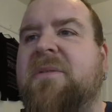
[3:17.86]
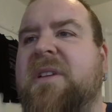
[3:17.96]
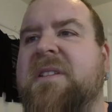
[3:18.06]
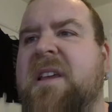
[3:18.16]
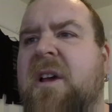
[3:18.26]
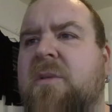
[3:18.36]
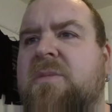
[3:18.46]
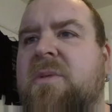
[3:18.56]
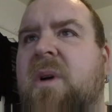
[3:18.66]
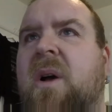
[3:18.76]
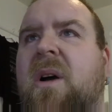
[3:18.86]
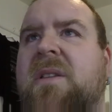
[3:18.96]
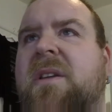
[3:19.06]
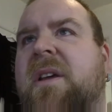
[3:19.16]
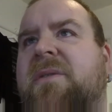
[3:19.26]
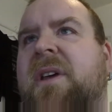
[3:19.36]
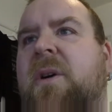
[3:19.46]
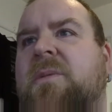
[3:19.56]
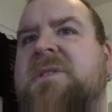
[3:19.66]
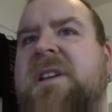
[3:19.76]
things that helped. Well, I don't know if it
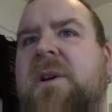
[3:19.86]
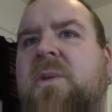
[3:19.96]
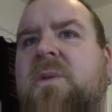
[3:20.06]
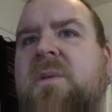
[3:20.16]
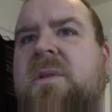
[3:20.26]
helped sell